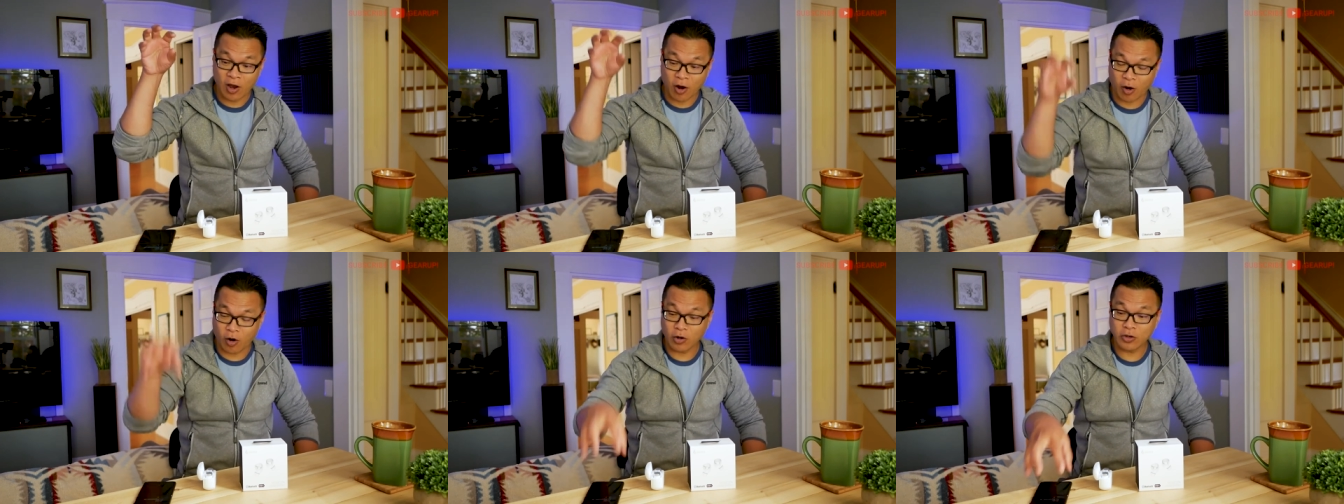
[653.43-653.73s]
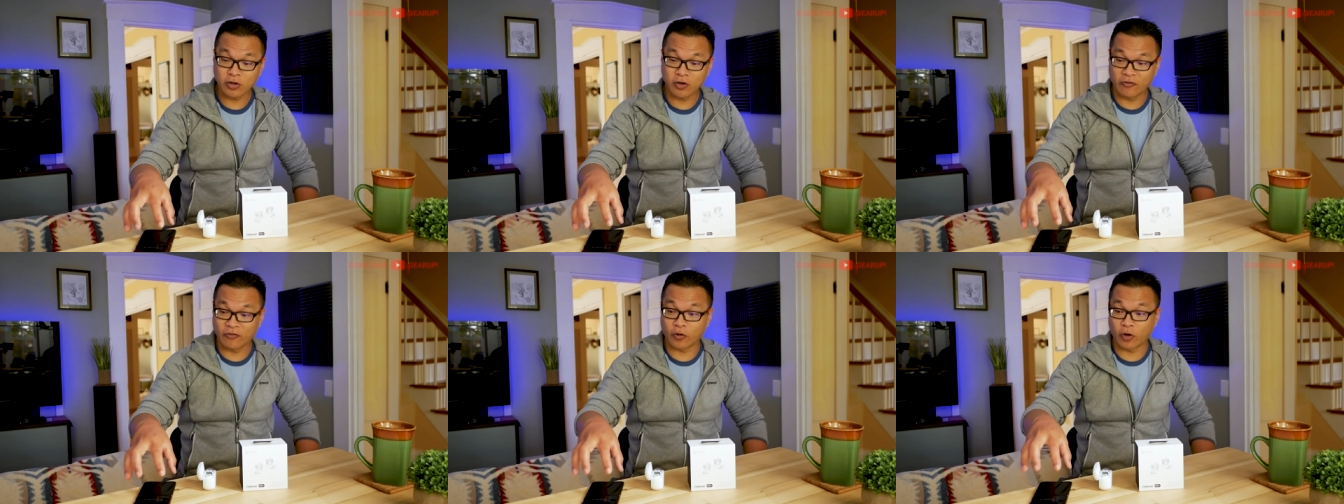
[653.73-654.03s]
on
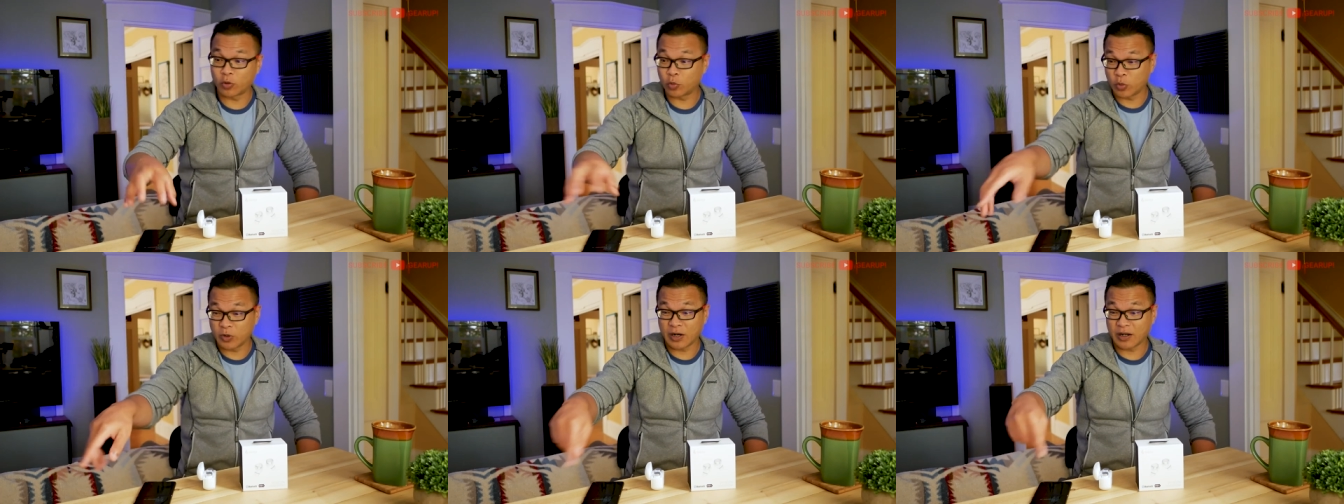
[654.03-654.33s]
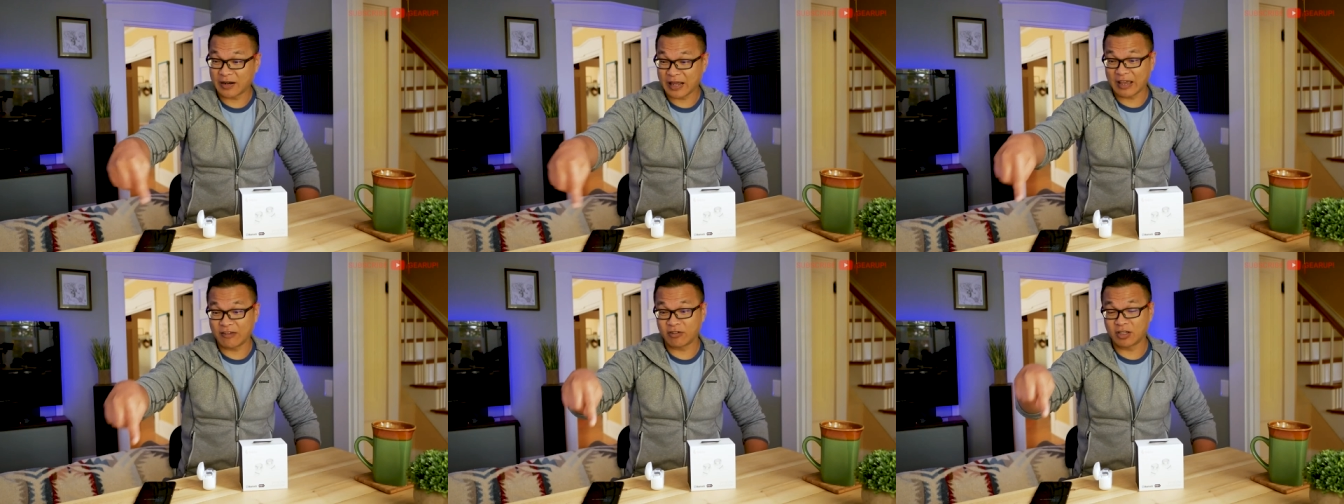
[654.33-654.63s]
your phone
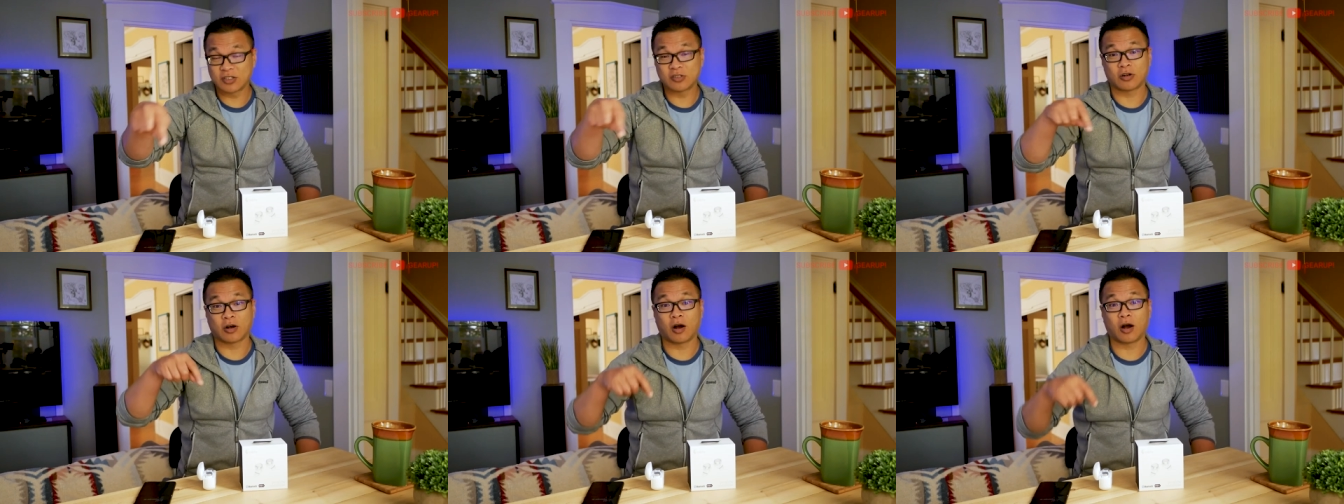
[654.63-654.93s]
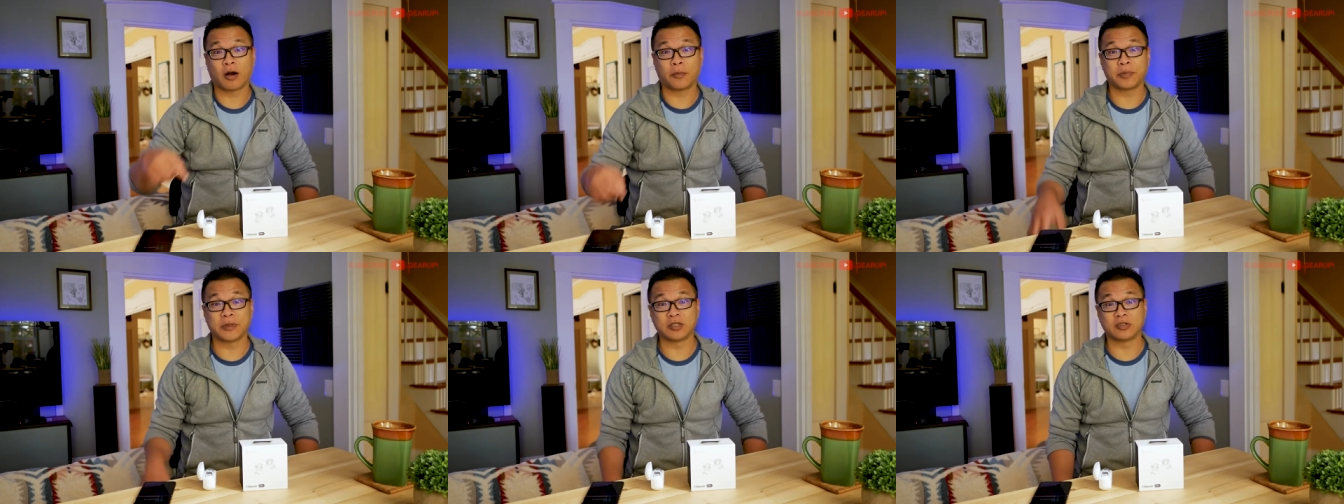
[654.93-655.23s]
without having to
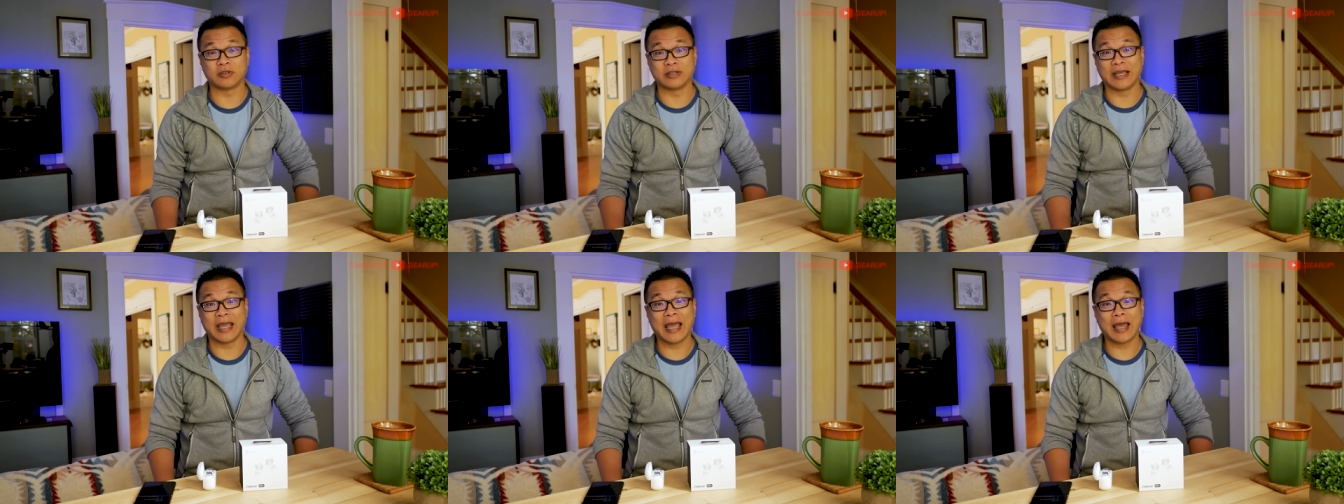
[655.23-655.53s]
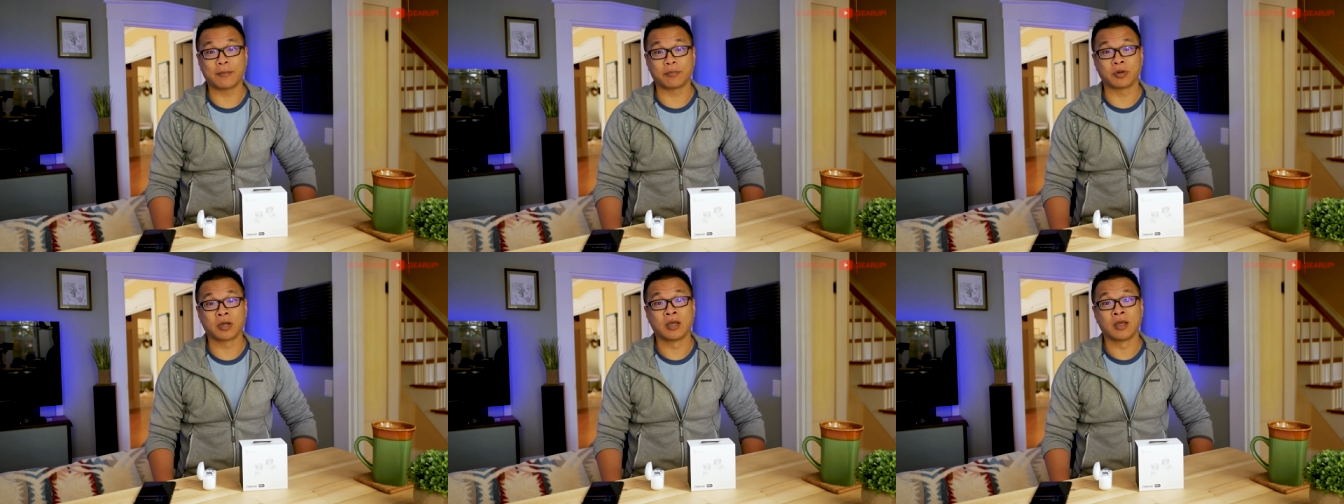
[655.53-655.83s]
hop into the
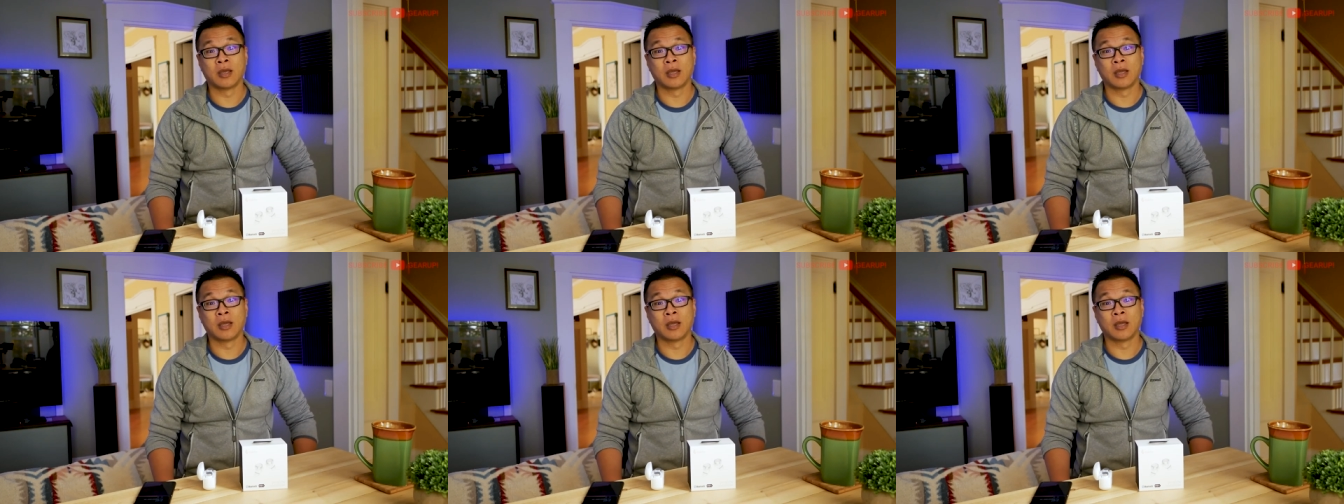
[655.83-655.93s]
app.